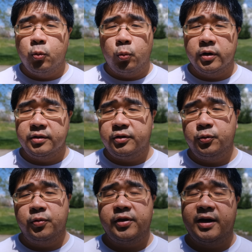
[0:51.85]

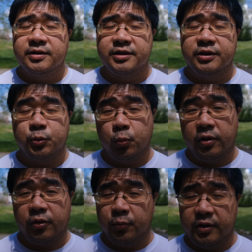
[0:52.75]
1/2000s,
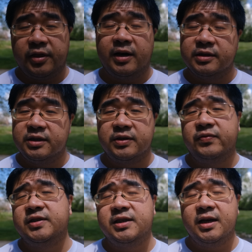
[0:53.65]
1/3000s
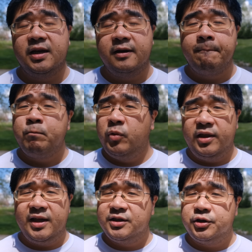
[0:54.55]
of a second,
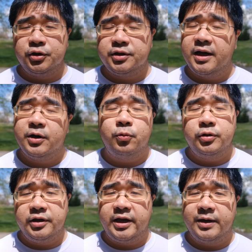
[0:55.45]
and that's just not
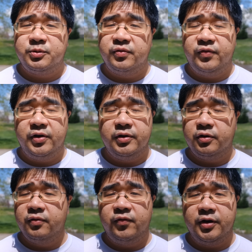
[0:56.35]
going to capture very
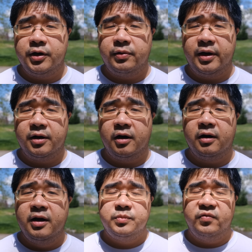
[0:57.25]
good video at all.